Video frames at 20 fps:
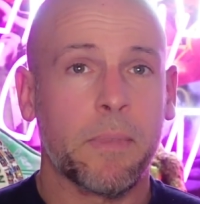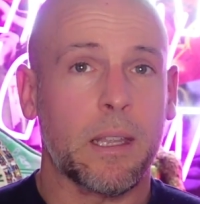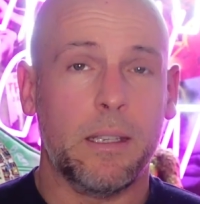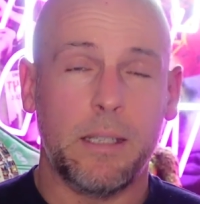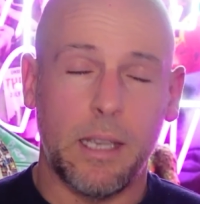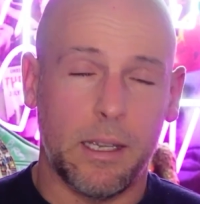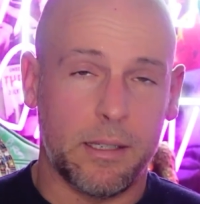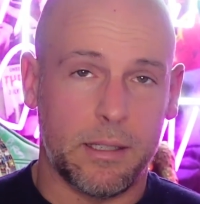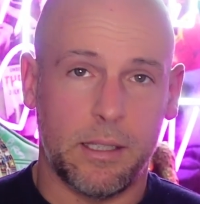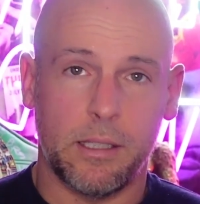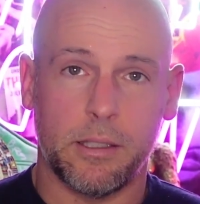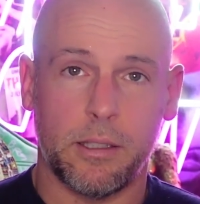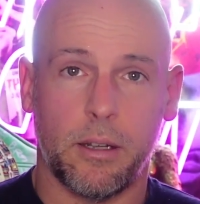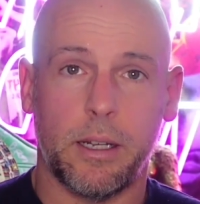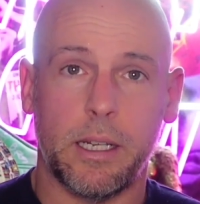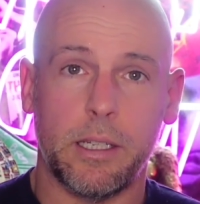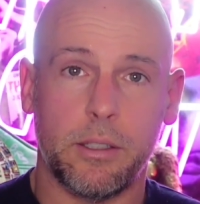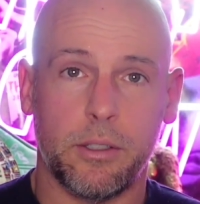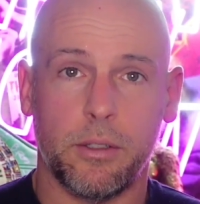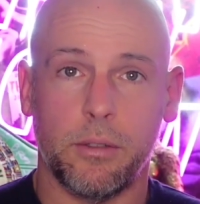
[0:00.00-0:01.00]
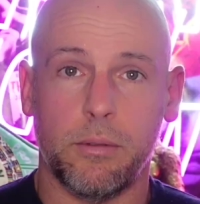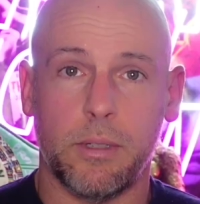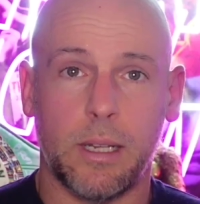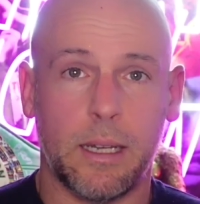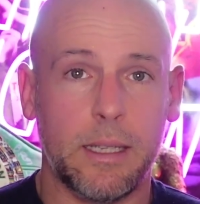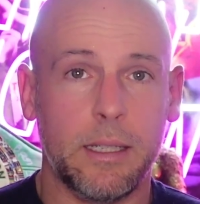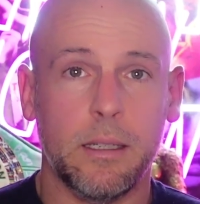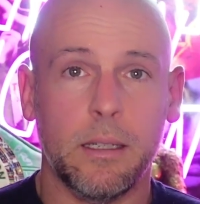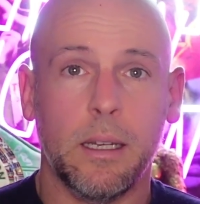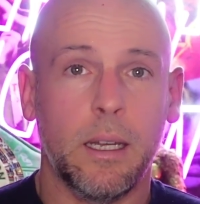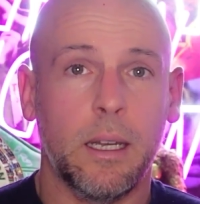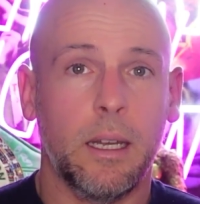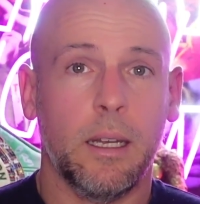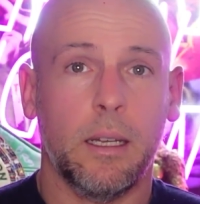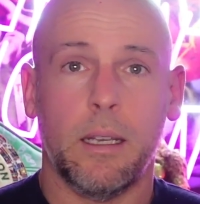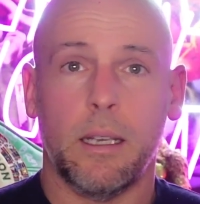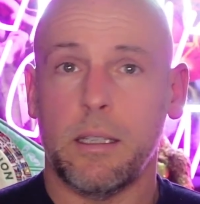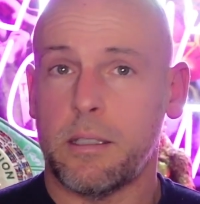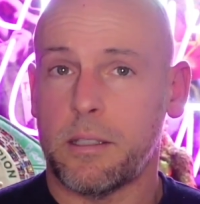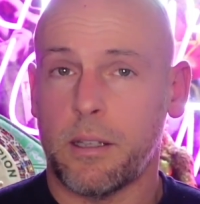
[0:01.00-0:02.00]
Yes, he started too late.
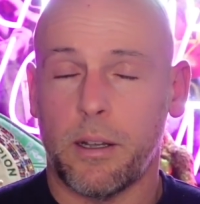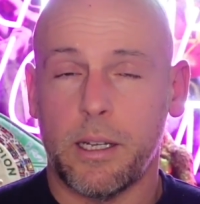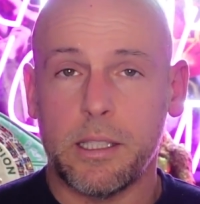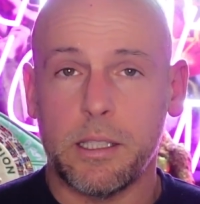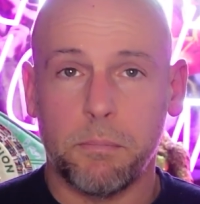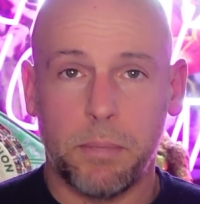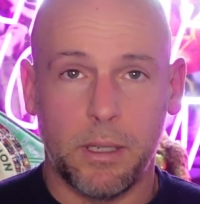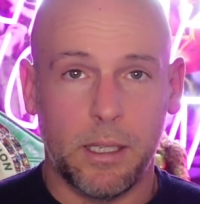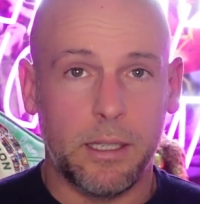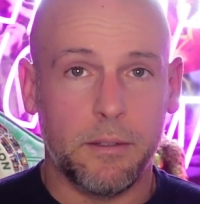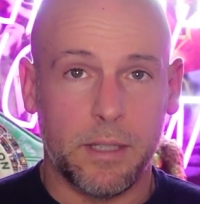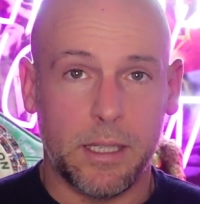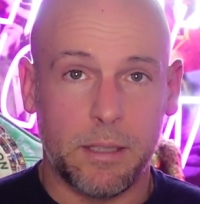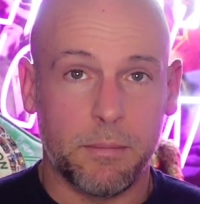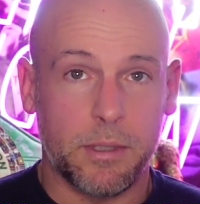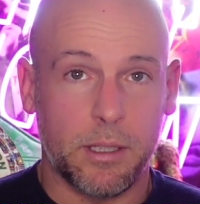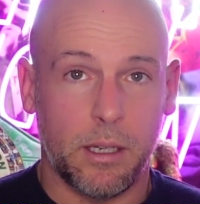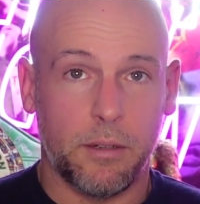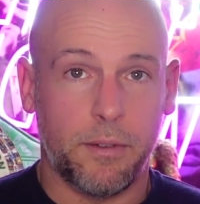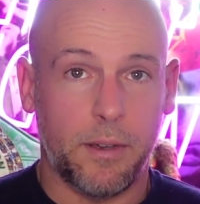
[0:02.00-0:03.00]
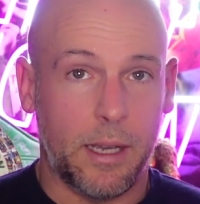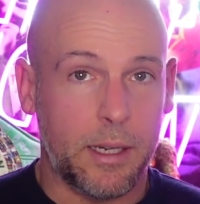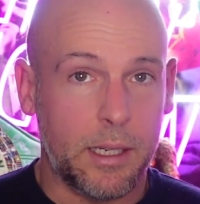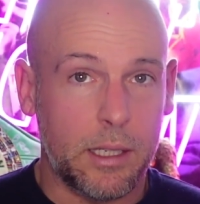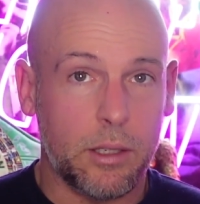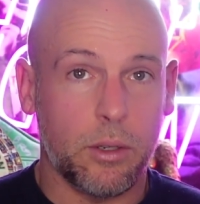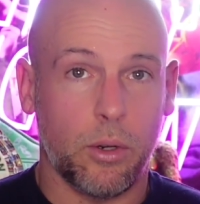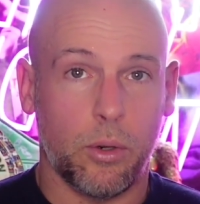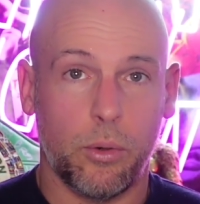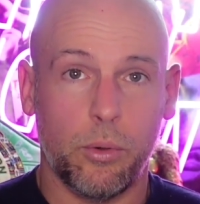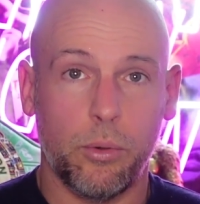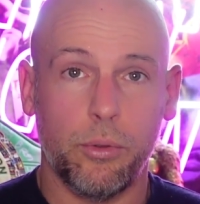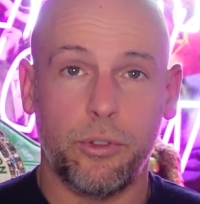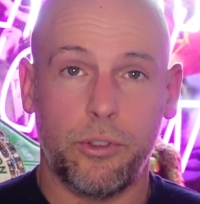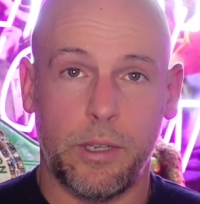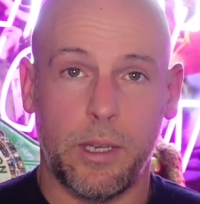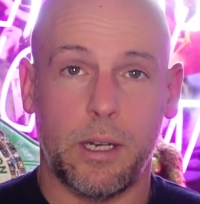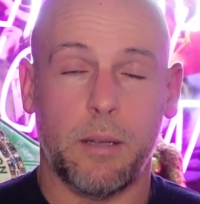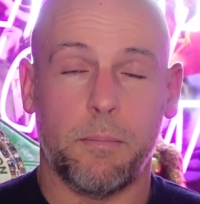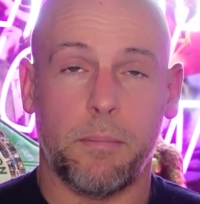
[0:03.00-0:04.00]
He started to believe in himself, and he
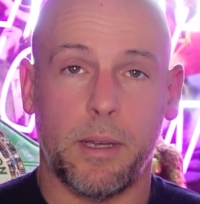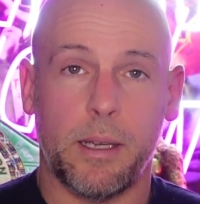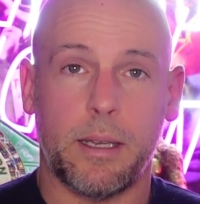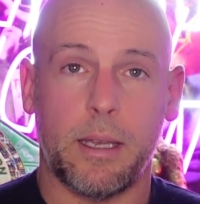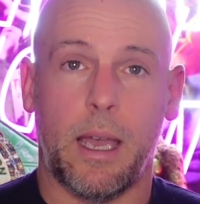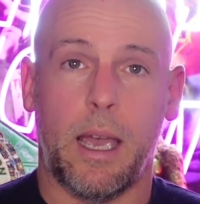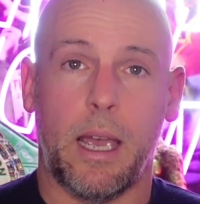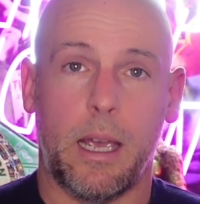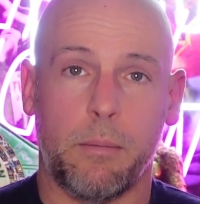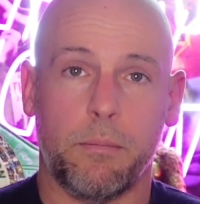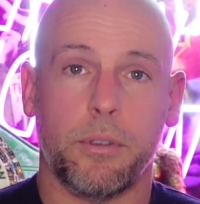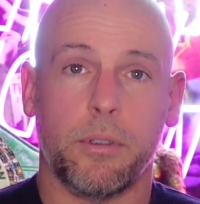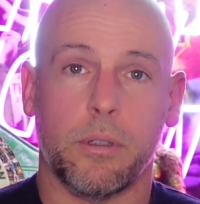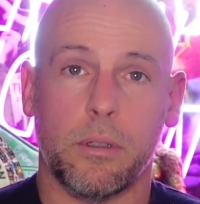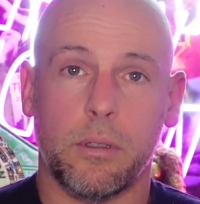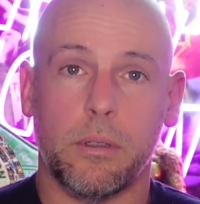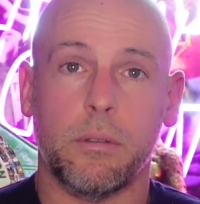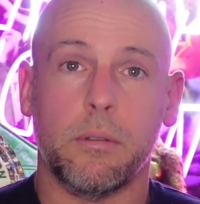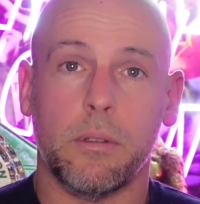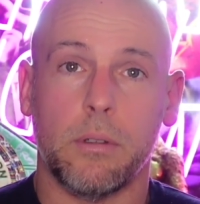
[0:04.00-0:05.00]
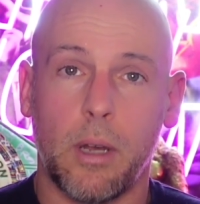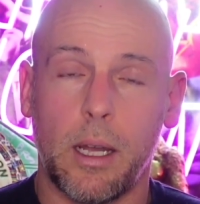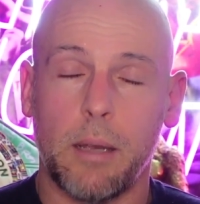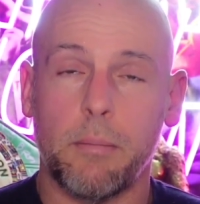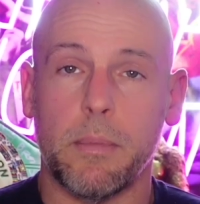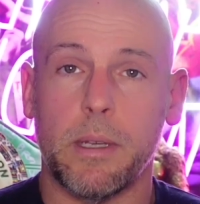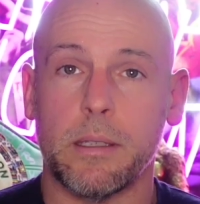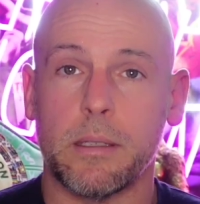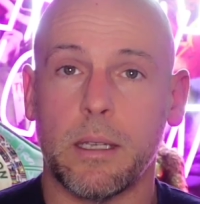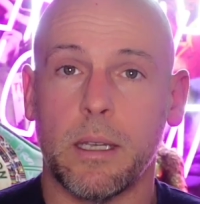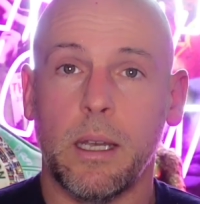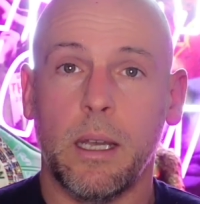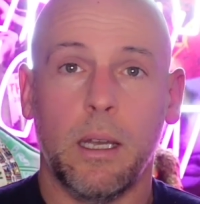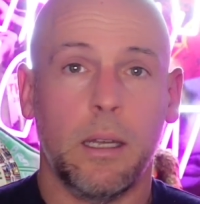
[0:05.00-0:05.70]
caused Janibek absolute nightmares.